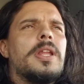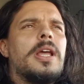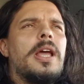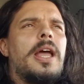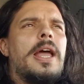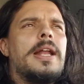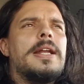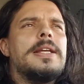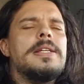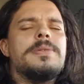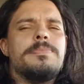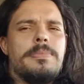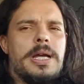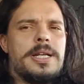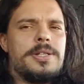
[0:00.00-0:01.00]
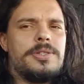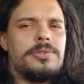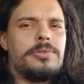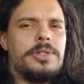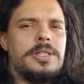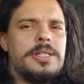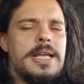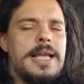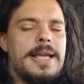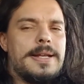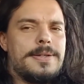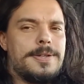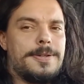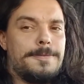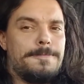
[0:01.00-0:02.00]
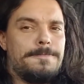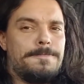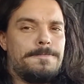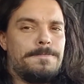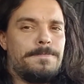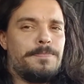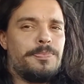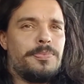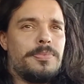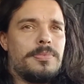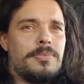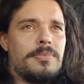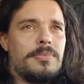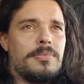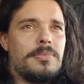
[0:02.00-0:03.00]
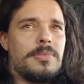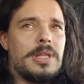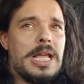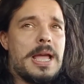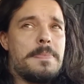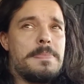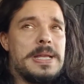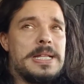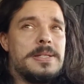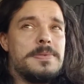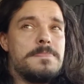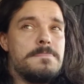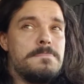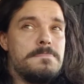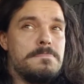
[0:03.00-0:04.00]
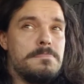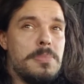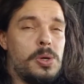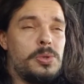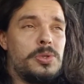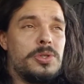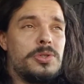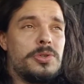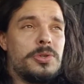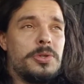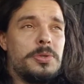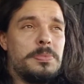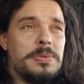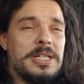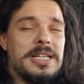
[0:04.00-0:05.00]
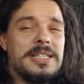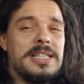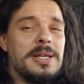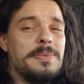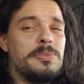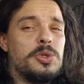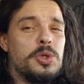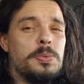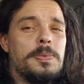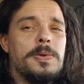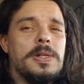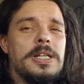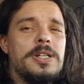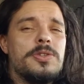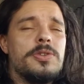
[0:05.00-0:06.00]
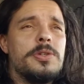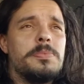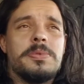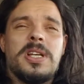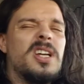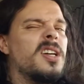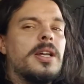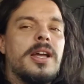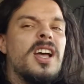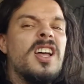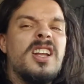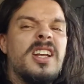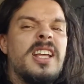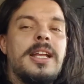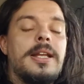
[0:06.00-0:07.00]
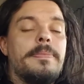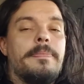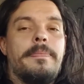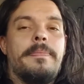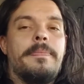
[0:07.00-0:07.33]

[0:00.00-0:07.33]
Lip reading: and he's -3 to hit. That means most troops, except super elite troops, can't hit him.